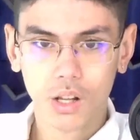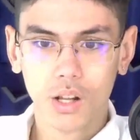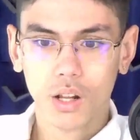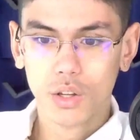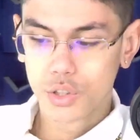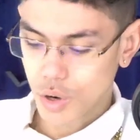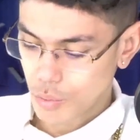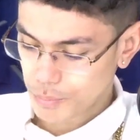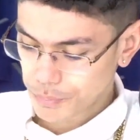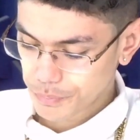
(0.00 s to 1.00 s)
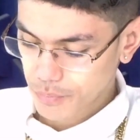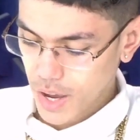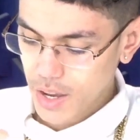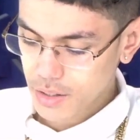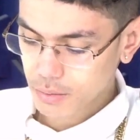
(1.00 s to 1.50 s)
so,
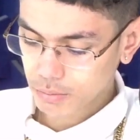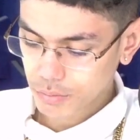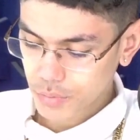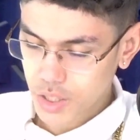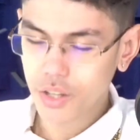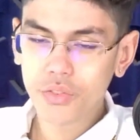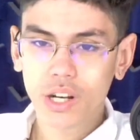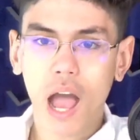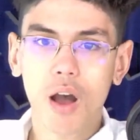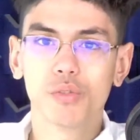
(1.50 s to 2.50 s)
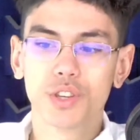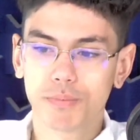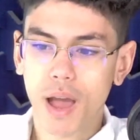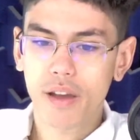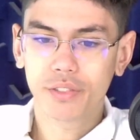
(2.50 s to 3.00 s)
and given how this
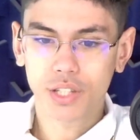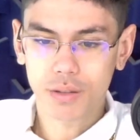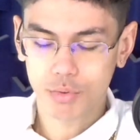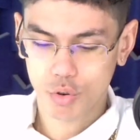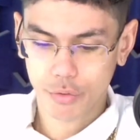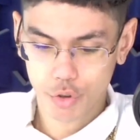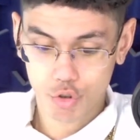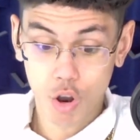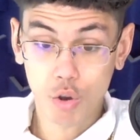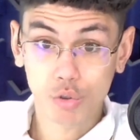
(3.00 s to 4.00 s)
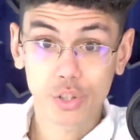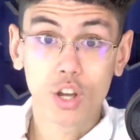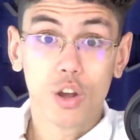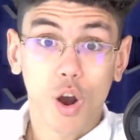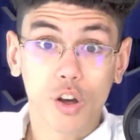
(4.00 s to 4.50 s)
Mavs team sort of struggles
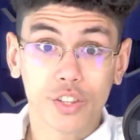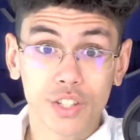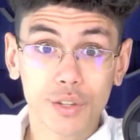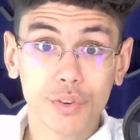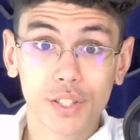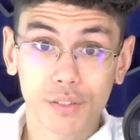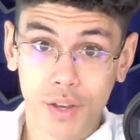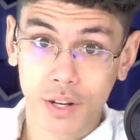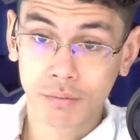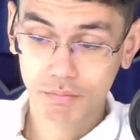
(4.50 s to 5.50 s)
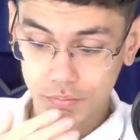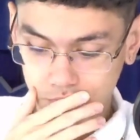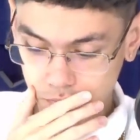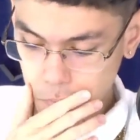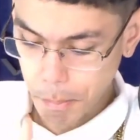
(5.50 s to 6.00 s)
on the defensive end,
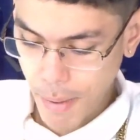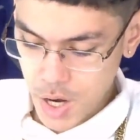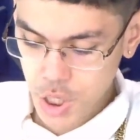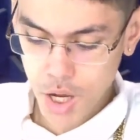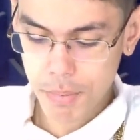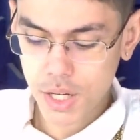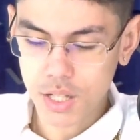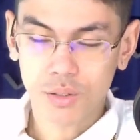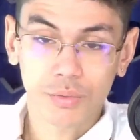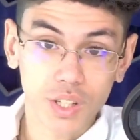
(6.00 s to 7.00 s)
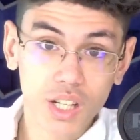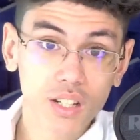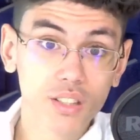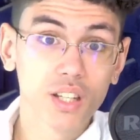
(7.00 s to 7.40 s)
matching up against Phoenix